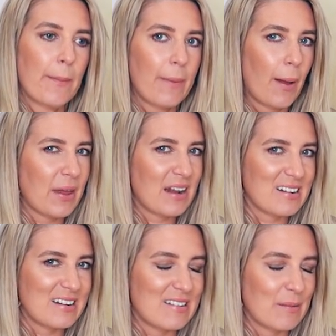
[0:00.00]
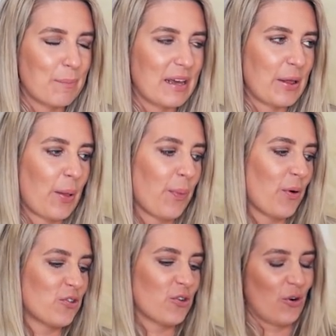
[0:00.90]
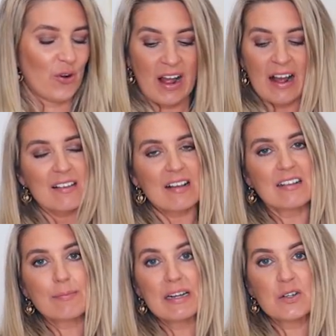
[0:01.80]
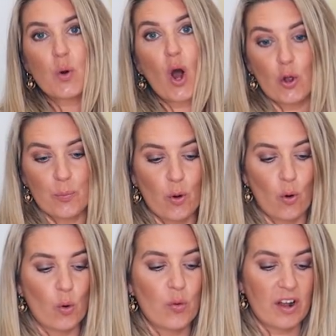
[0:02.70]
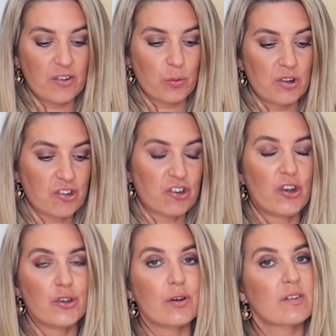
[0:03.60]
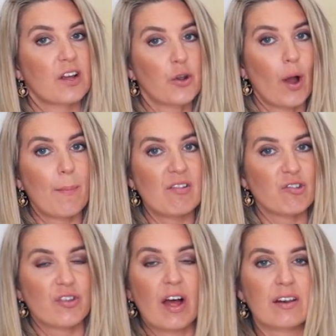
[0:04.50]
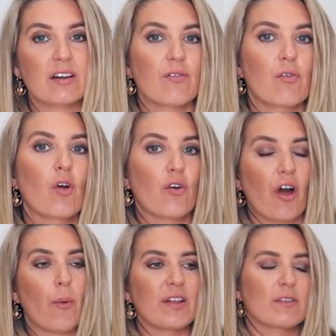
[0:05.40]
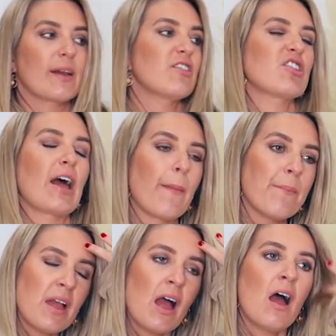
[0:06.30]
Might be adding in some pink, I'm not sure. So that's my little home haul that I just wanted to show you, because I know I mentioned that in another vlog that I went to H&M.